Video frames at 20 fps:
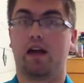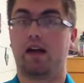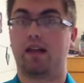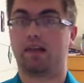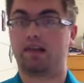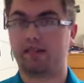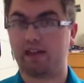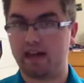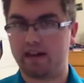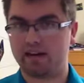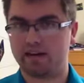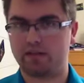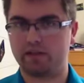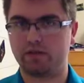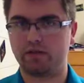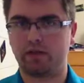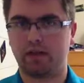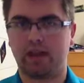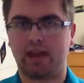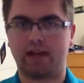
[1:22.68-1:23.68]

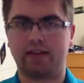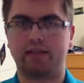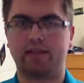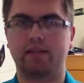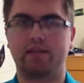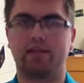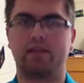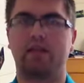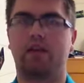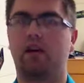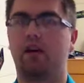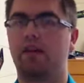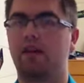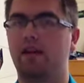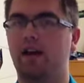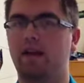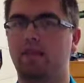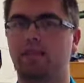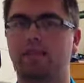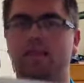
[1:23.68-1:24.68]
Latitude lines are
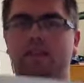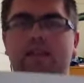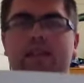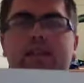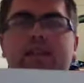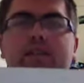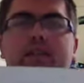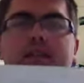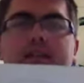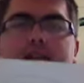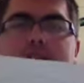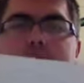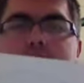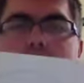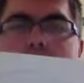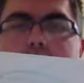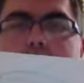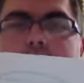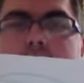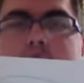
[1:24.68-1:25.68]
the opposite.
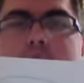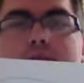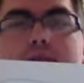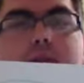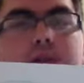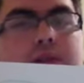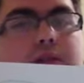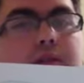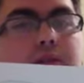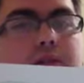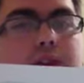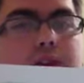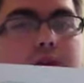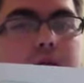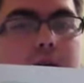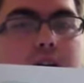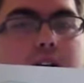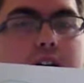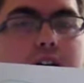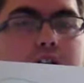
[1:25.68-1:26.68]
Even though they
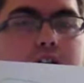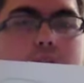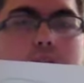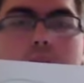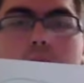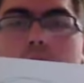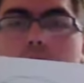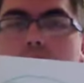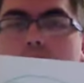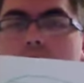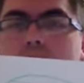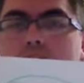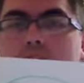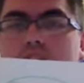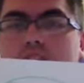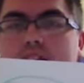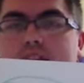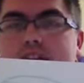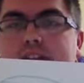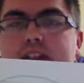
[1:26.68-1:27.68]
run
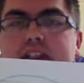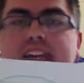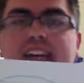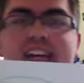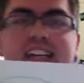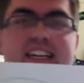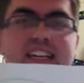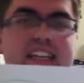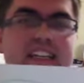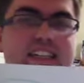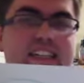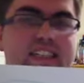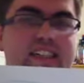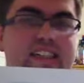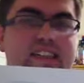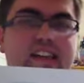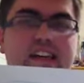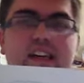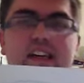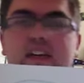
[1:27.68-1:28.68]
horizontal
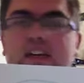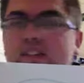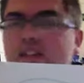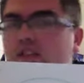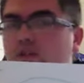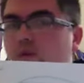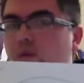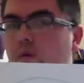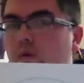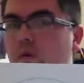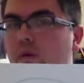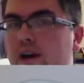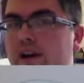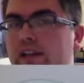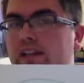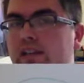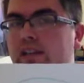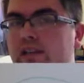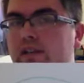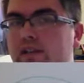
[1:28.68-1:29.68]
east to
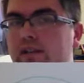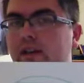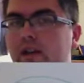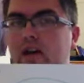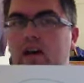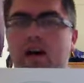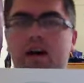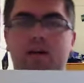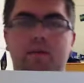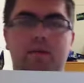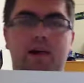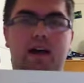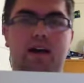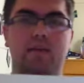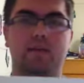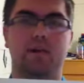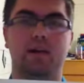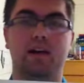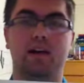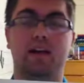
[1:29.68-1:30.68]
west on a
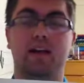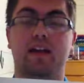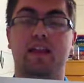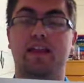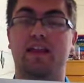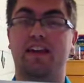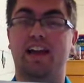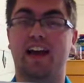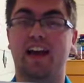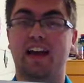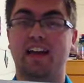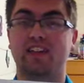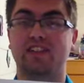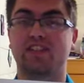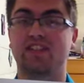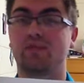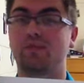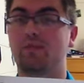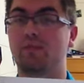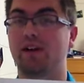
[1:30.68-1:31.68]
map, they
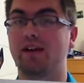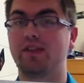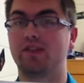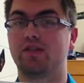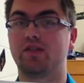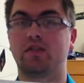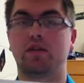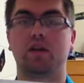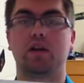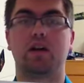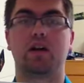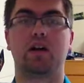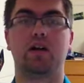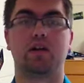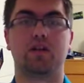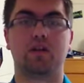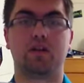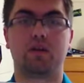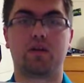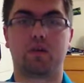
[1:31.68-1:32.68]
actually measure
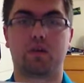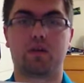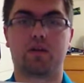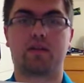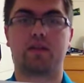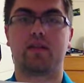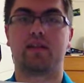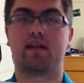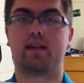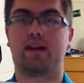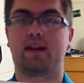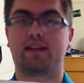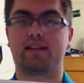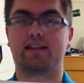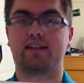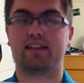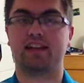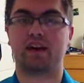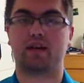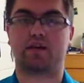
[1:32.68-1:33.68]
north and
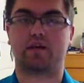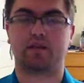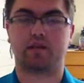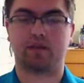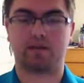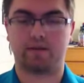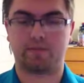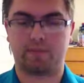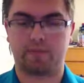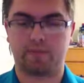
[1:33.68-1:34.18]
south.